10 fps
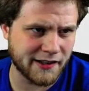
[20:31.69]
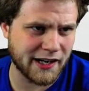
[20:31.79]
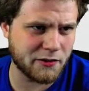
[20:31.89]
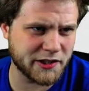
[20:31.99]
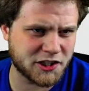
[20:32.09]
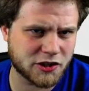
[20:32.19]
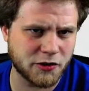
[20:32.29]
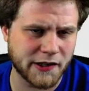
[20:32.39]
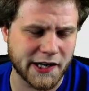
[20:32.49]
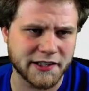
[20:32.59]
I always just do
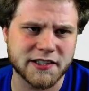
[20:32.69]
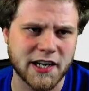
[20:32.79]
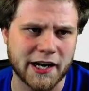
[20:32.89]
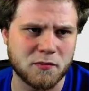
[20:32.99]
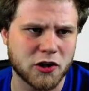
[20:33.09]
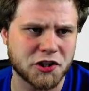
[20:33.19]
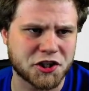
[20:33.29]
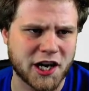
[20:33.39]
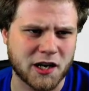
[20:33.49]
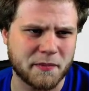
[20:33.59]
a nice sideboard
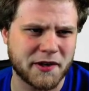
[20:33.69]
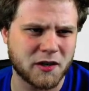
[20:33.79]
check up here.